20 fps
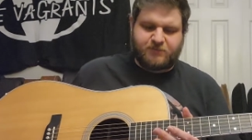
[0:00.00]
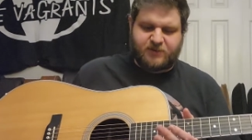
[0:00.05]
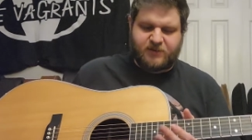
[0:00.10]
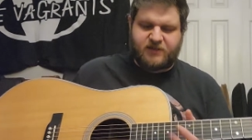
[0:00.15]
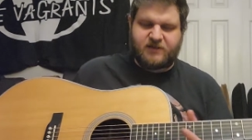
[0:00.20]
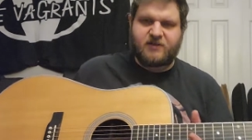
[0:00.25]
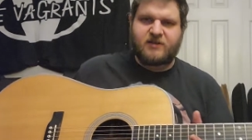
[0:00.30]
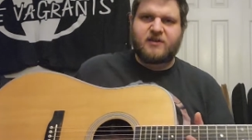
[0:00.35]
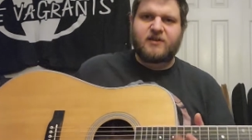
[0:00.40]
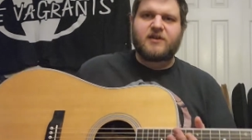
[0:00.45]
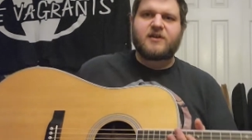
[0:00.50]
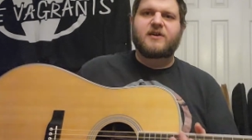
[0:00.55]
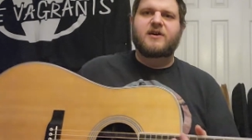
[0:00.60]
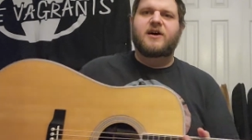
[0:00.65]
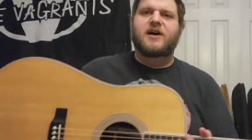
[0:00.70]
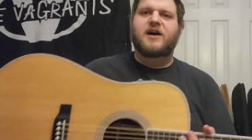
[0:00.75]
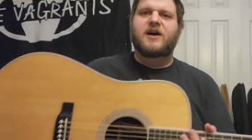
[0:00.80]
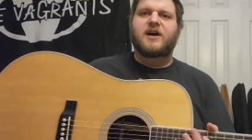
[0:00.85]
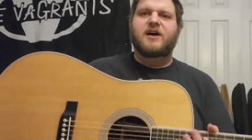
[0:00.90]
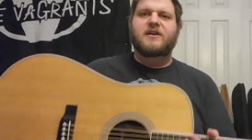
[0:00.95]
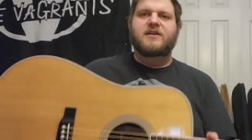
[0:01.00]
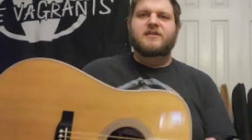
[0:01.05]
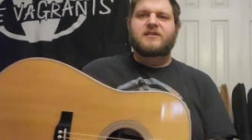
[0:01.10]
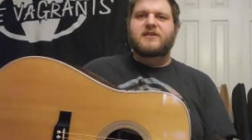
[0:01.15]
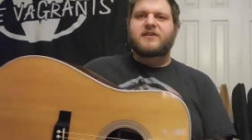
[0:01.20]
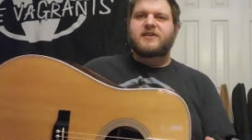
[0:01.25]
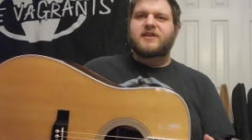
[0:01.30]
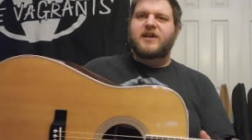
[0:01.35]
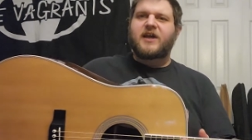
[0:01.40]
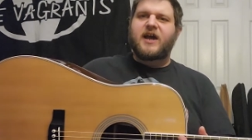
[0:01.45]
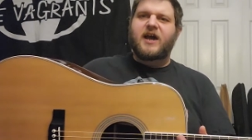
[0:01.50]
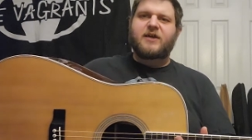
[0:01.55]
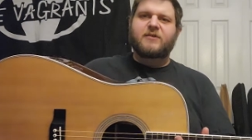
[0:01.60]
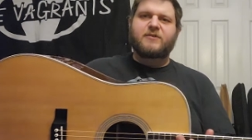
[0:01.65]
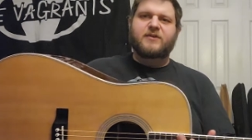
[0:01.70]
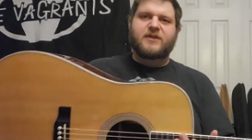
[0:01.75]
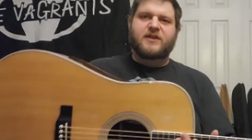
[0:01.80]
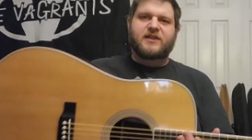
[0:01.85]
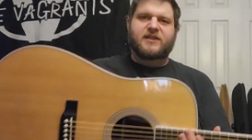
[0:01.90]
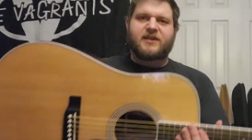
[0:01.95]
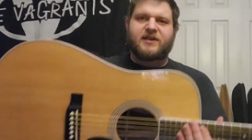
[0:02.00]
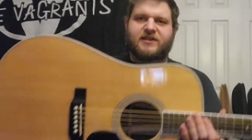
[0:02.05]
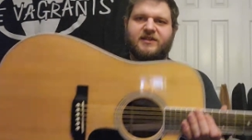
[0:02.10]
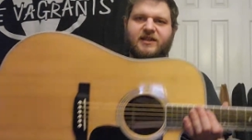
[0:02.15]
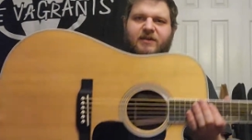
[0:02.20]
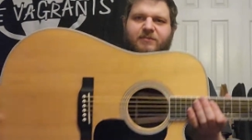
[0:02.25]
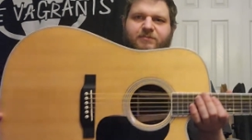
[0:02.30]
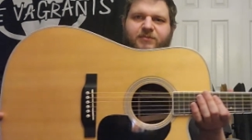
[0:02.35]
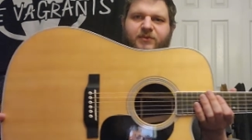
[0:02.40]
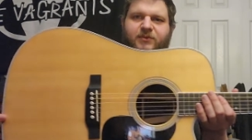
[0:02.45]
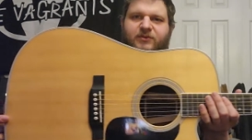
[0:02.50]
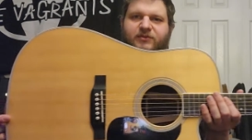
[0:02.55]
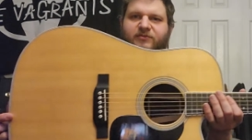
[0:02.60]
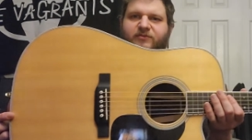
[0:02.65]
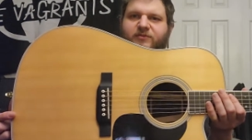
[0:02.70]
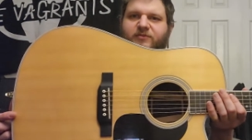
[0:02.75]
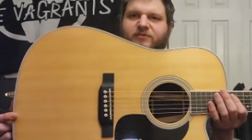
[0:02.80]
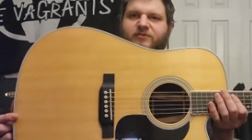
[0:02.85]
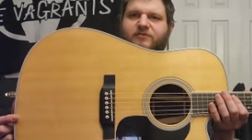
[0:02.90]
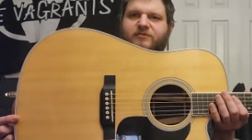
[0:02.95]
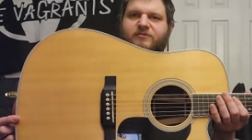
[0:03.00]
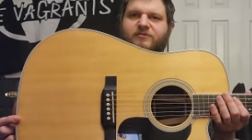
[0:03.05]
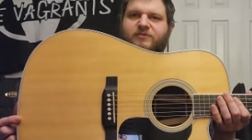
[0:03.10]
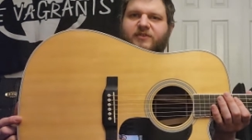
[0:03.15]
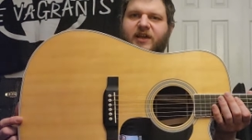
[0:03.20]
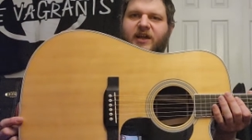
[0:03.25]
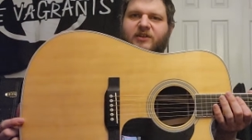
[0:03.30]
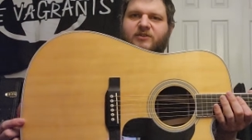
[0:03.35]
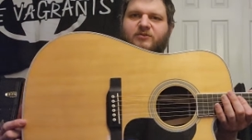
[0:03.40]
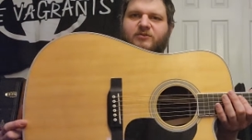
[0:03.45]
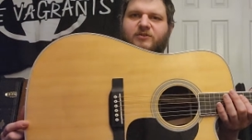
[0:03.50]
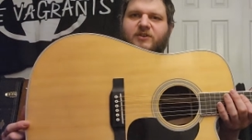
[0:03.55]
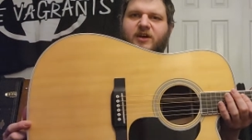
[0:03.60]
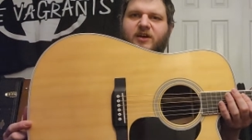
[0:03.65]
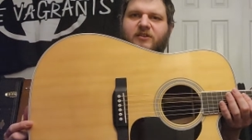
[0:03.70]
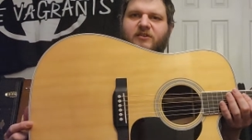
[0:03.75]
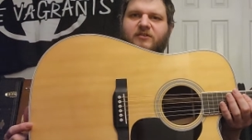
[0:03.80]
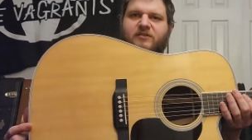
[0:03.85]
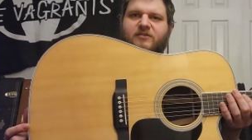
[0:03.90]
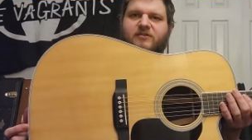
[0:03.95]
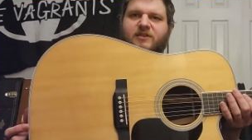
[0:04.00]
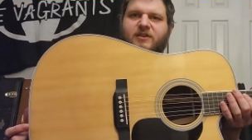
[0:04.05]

But uh, yeah, I really like that beautiful natural color,